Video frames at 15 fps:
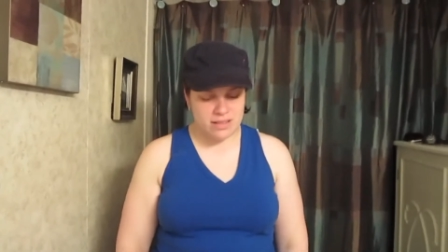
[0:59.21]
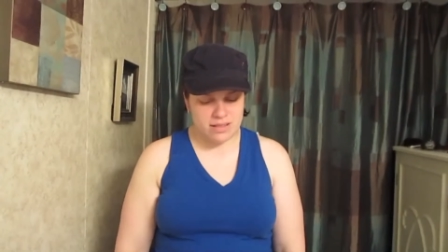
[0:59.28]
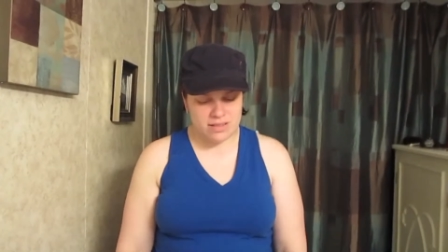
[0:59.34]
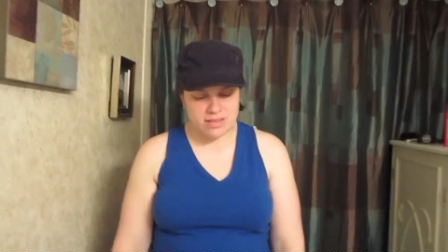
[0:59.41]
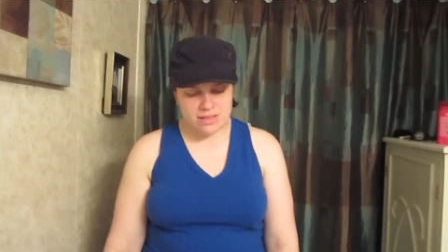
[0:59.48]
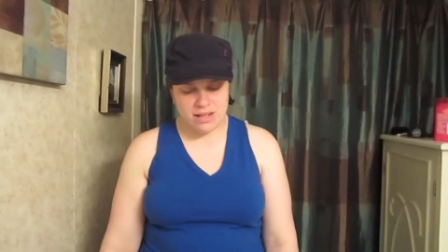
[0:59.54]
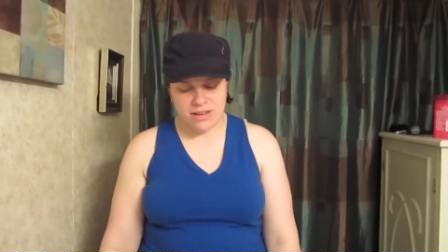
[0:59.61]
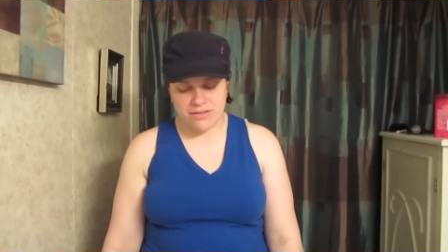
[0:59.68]

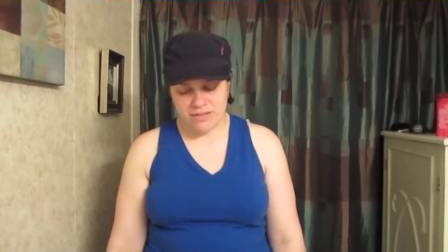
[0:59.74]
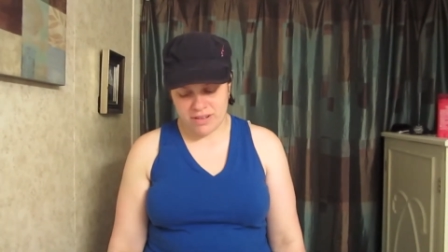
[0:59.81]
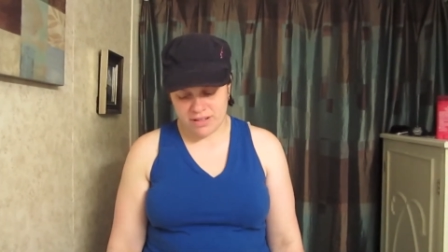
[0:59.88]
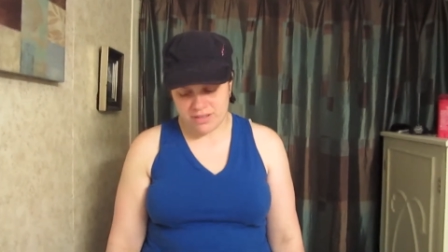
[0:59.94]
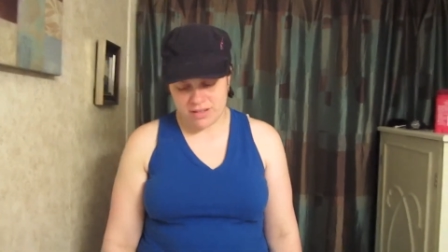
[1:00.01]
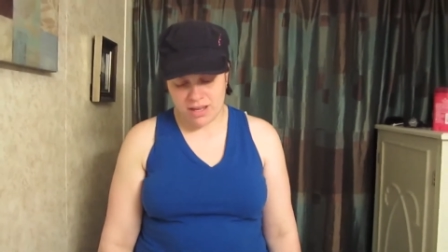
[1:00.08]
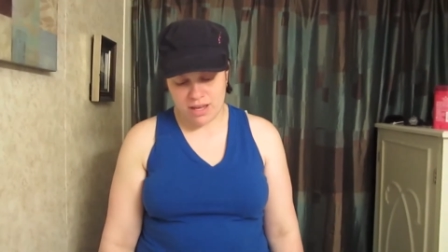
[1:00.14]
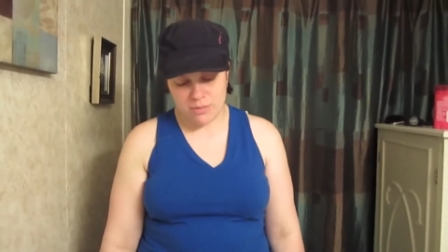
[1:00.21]
stuff,
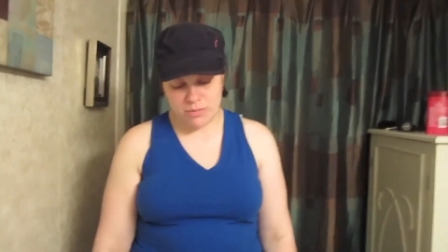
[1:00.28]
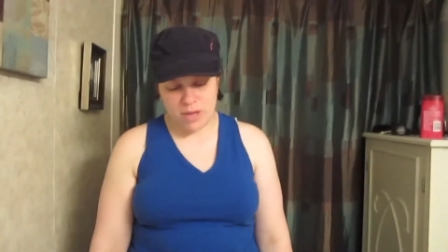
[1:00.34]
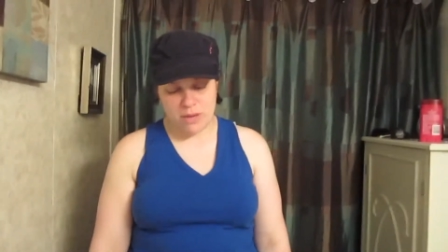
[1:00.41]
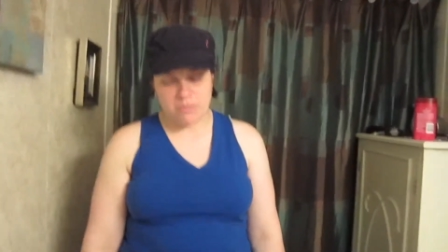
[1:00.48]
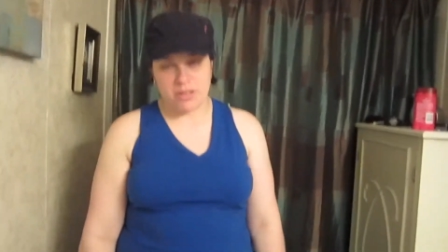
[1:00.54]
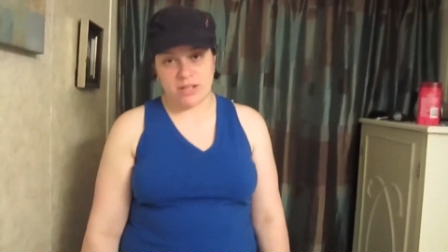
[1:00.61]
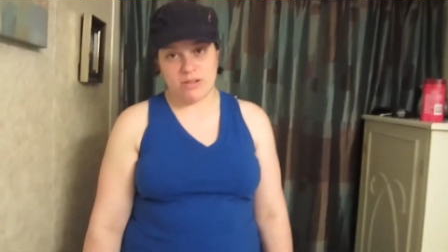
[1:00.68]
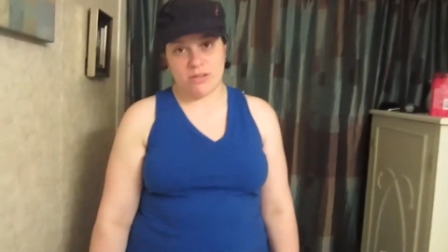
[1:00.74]
and I'm
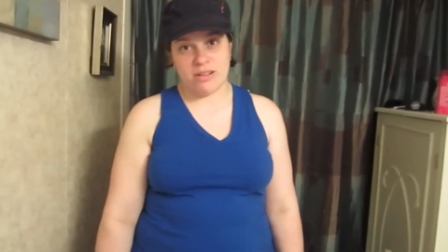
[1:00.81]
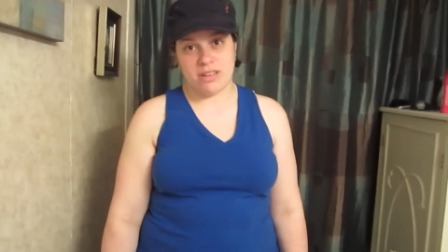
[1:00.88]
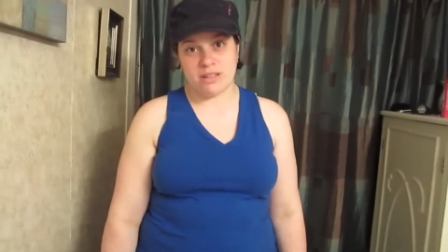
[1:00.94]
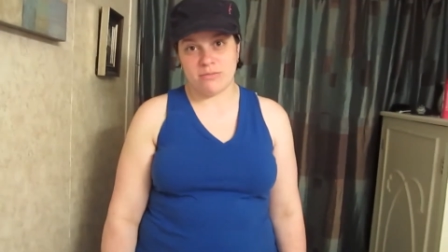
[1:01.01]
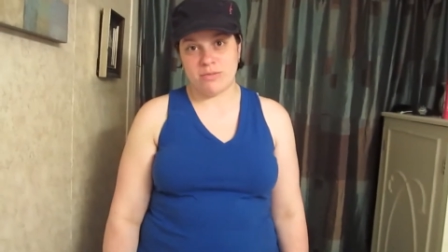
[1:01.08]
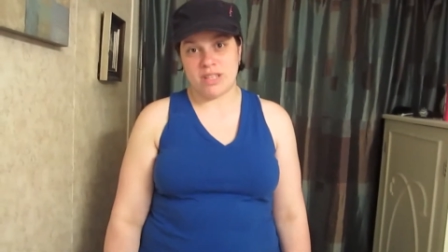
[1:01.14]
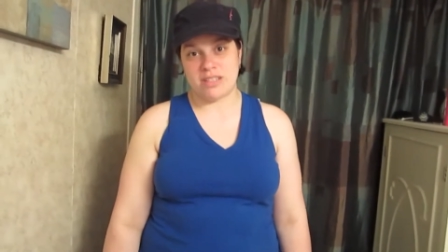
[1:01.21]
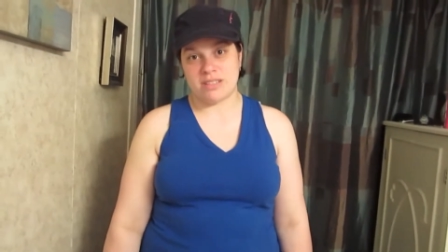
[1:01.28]
having it
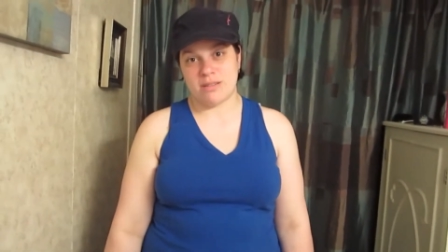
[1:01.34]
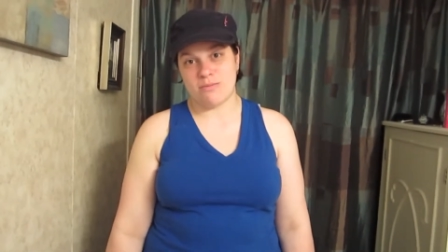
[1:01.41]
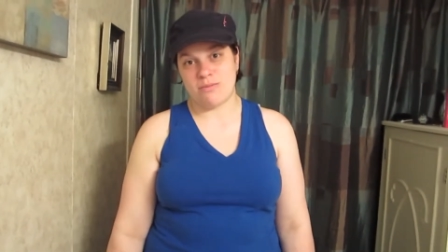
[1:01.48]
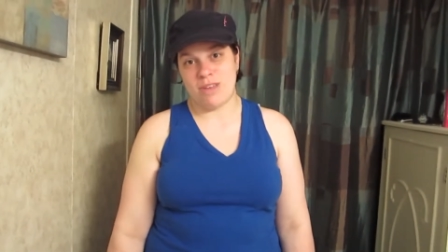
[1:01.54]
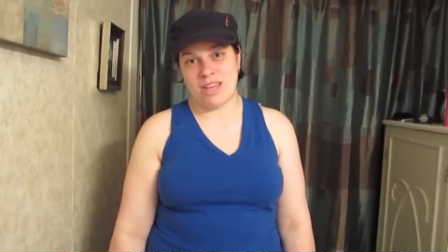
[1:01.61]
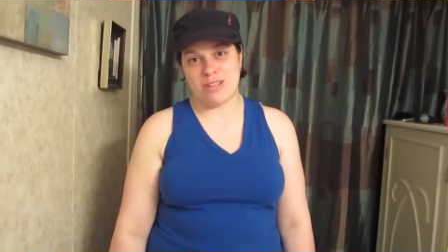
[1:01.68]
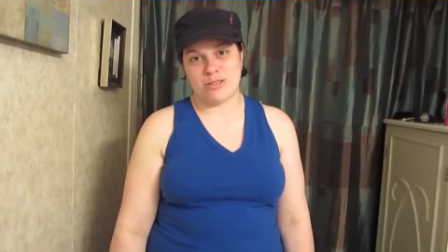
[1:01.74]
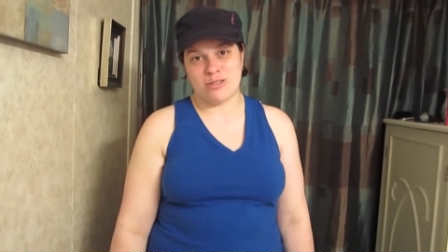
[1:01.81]
hawing because I'm
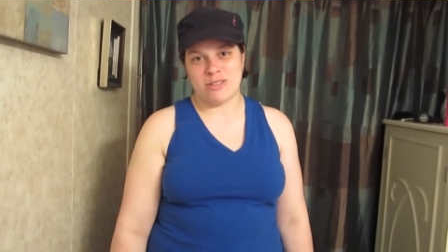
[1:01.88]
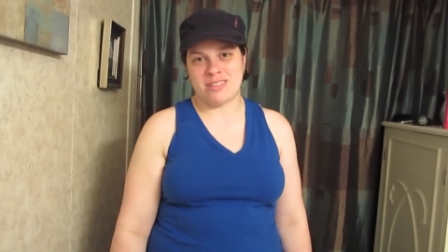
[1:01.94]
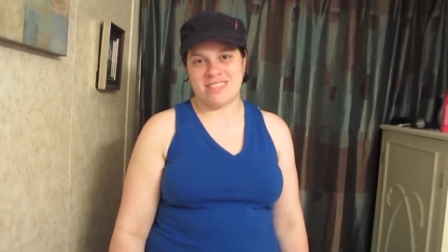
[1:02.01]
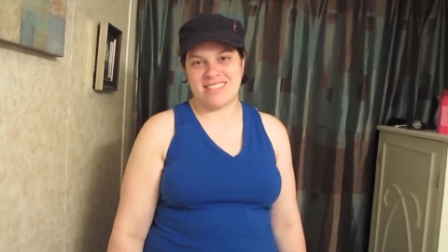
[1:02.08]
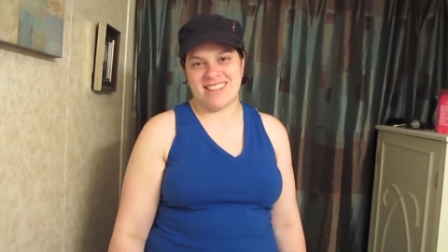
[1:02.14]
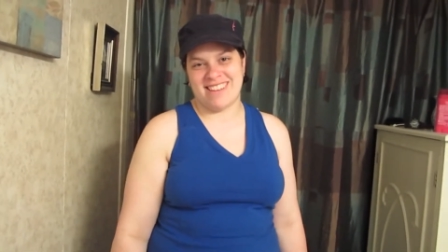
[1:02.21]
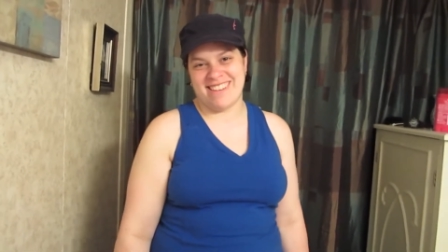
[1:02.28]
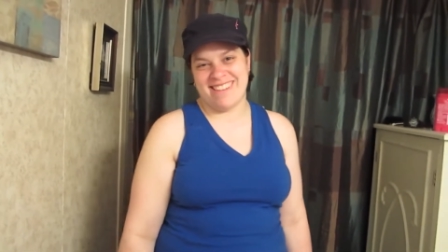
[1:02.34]

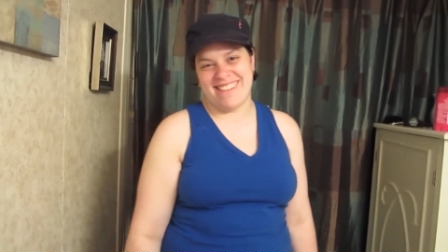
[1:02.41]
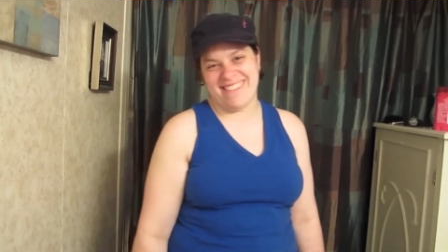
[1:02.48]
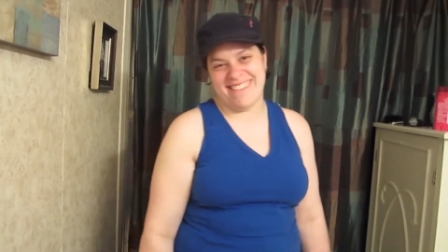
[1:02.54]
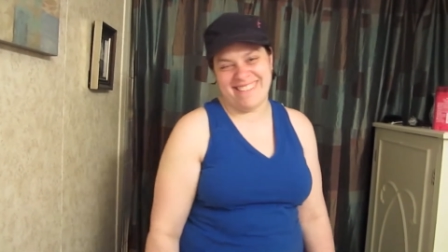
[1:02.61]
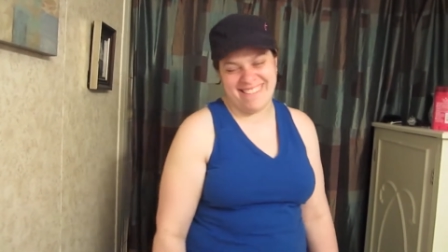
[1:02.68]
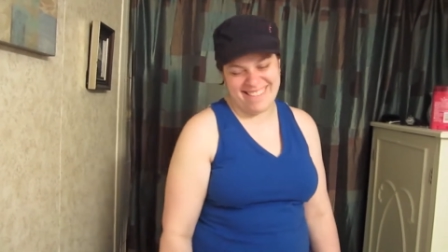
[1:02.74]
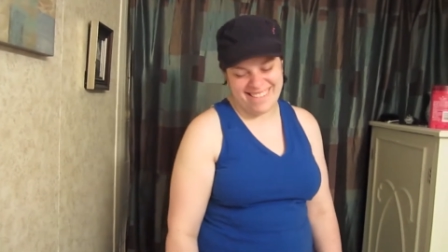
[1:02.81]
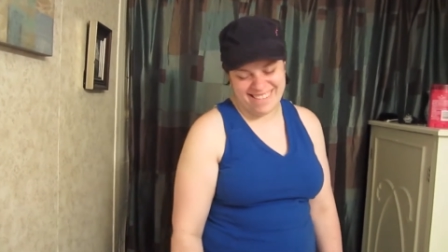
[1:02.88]
anxious.
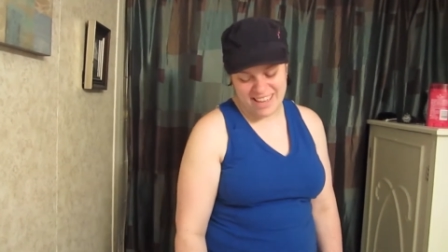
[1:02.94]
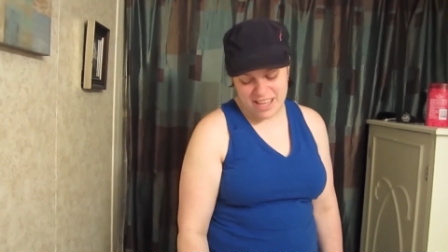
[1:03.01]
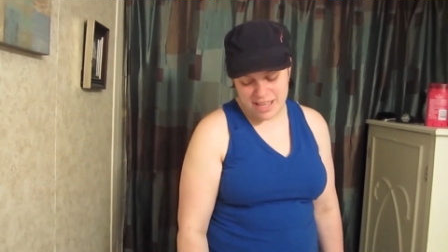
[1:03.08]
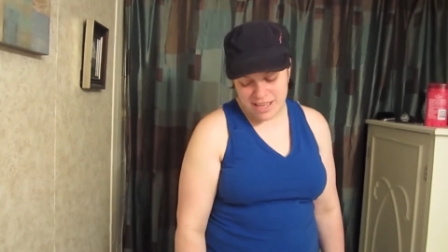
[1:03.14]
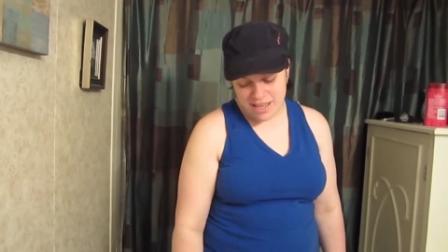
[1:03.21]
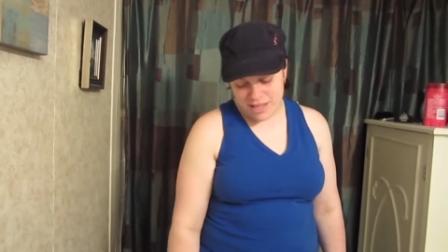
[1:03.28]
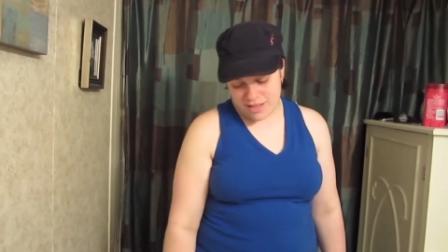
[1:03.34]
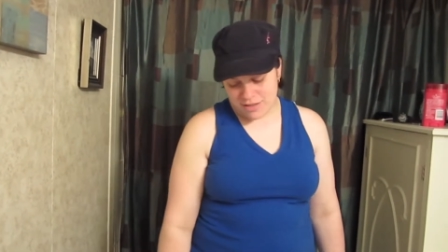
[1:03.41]

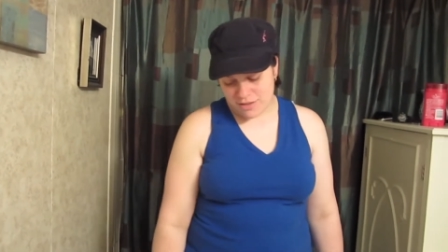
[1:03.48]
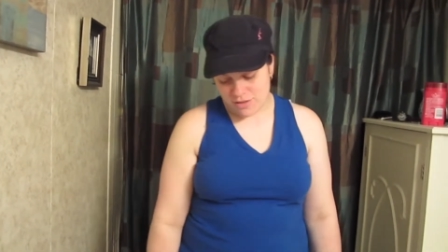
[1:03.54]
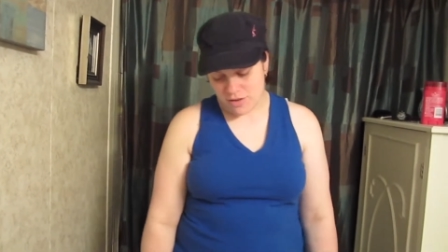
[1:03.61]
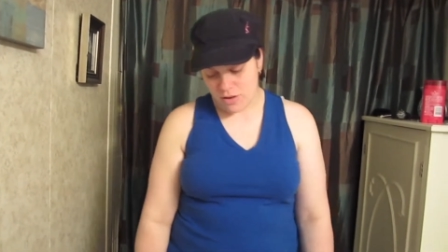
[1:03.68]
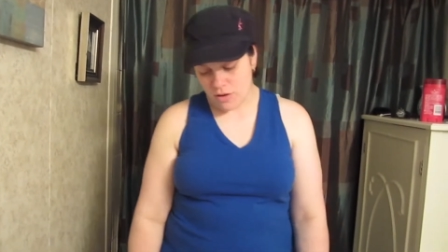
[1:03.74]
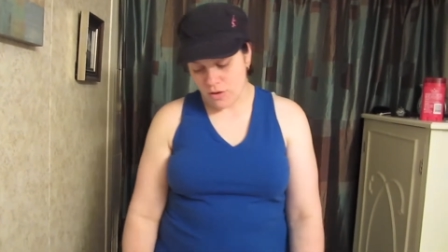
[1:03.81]
So